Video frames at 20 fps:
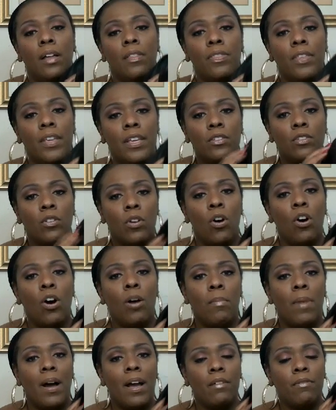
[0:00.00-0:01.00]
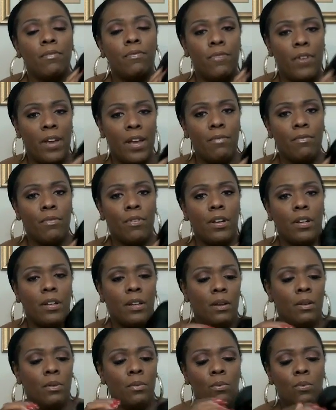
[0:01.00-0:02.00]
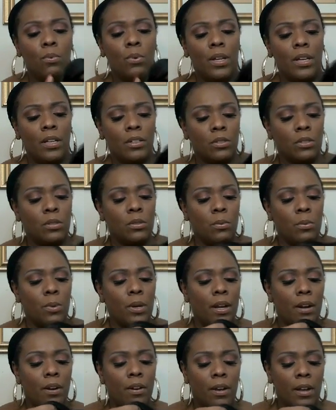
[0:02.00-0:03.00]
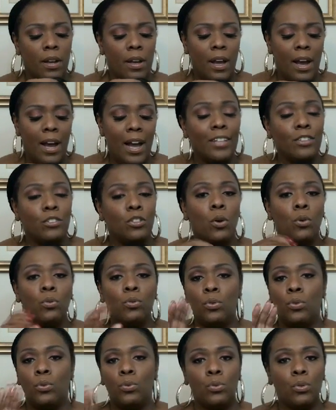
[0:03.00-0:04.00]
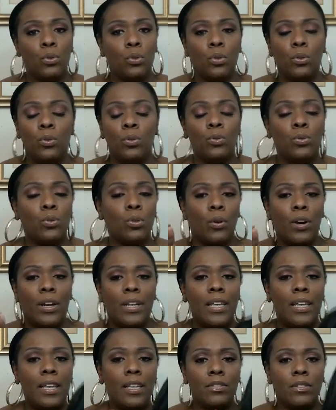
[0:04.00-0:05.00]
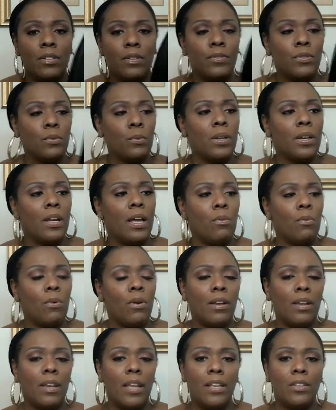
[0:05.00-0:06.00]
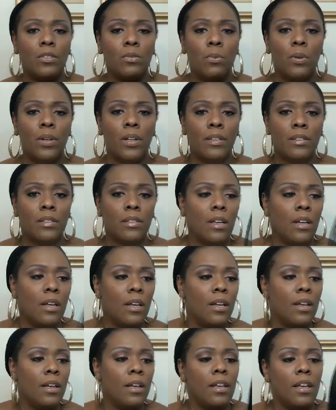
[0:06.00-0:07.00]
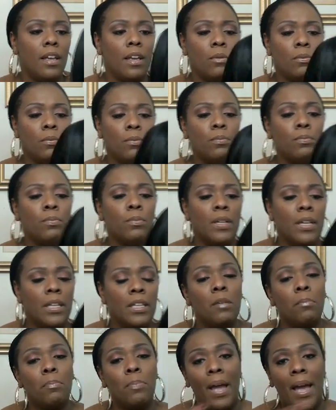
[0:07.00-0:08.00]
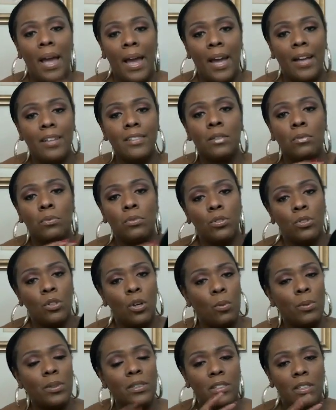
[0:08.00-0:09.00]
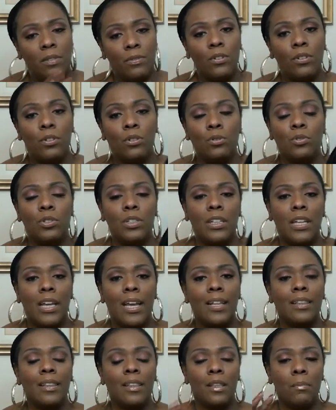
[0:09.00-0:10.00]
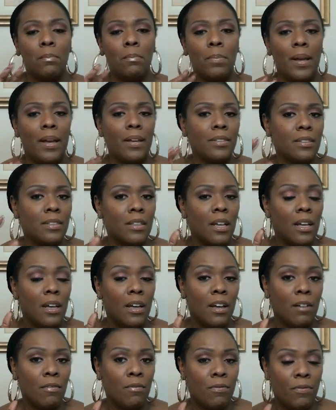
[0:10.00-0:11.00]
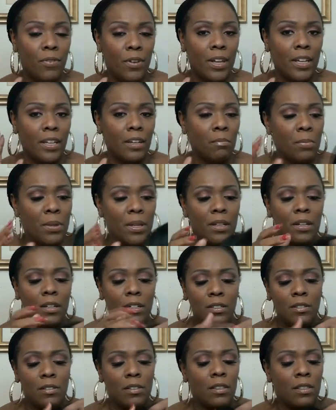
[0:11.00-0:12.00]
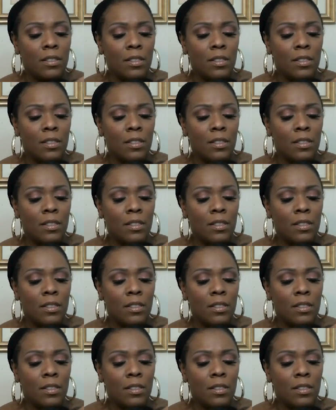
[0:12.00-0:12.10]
These are my favorite wigs to wear. I don't use glues or adhesives when I wear lace wigs. It, in the past, it was always difficult to get the best fit because